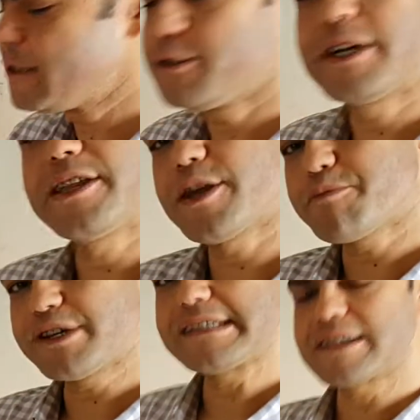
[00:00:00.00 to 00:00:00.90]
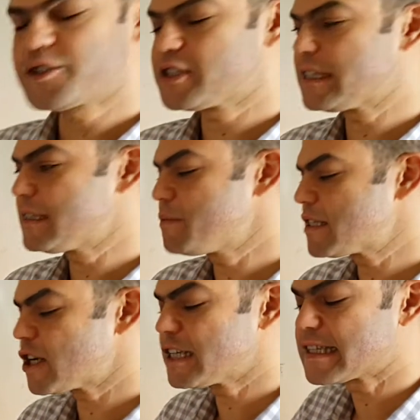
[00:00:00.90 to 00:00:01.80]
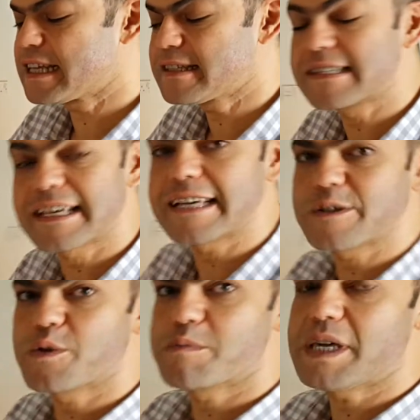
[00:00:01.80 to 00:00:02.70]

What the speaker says: During the pre-session, Mr. Hussein discussed with